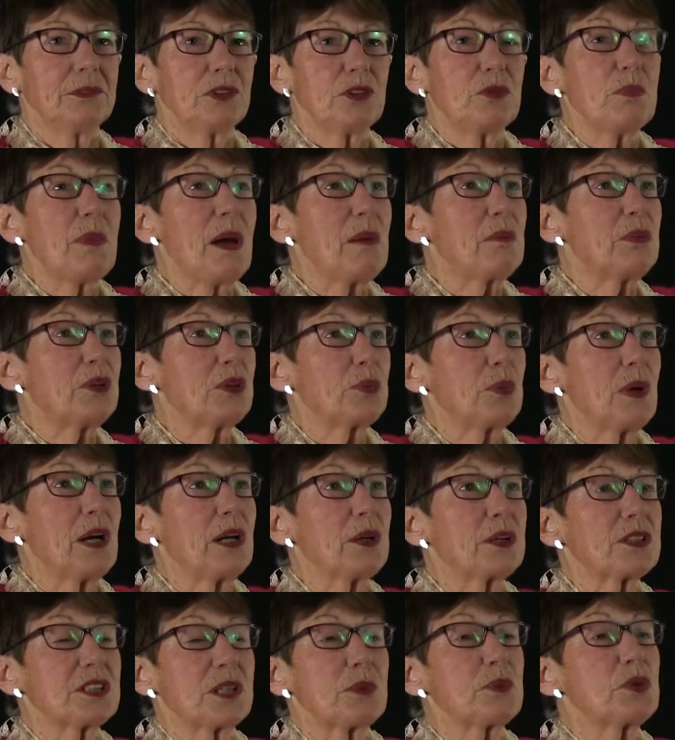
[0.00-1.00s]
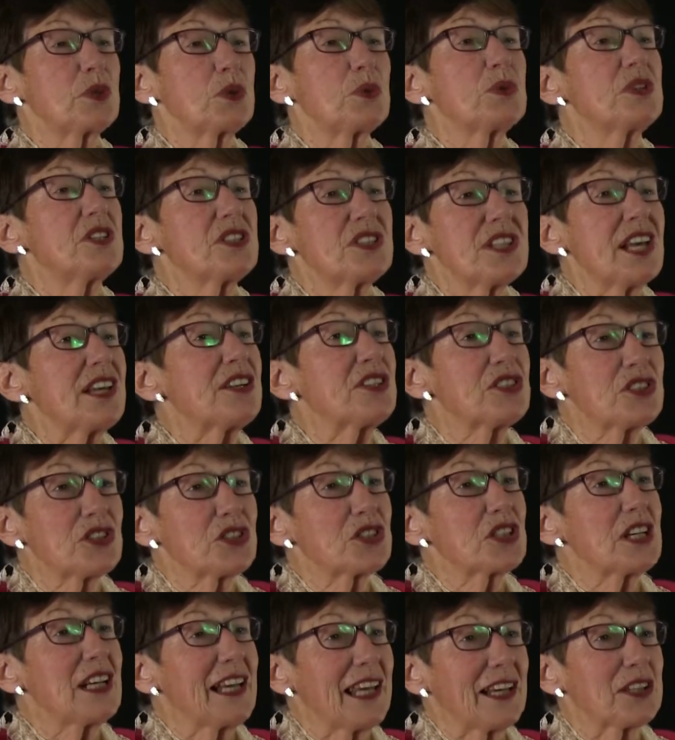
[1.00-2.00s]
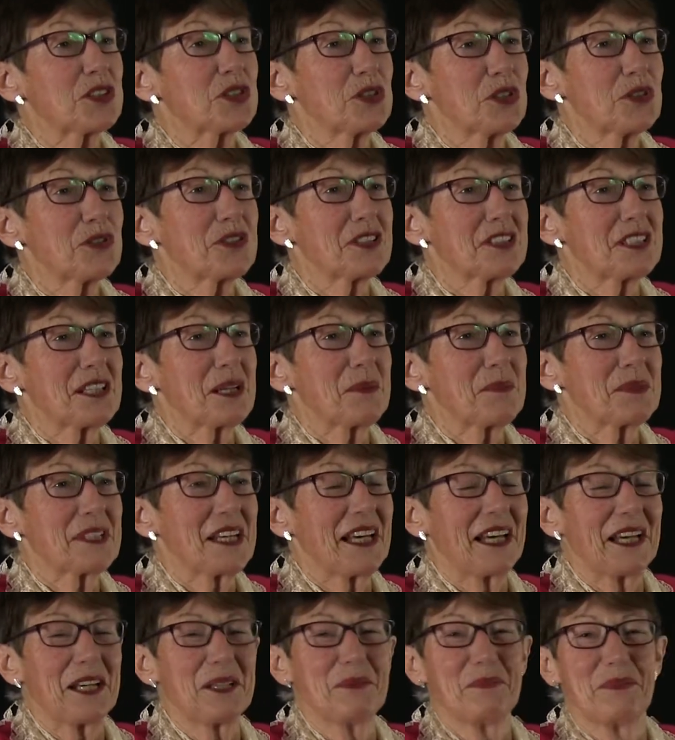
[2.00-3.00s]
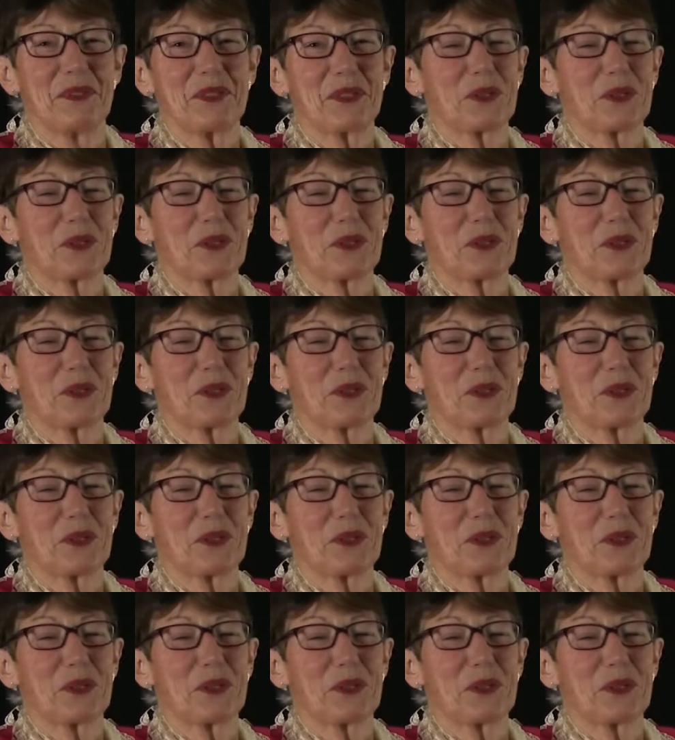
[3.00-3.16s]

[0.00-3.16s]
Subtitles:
Remember it well because I was doing the census collection at the same time.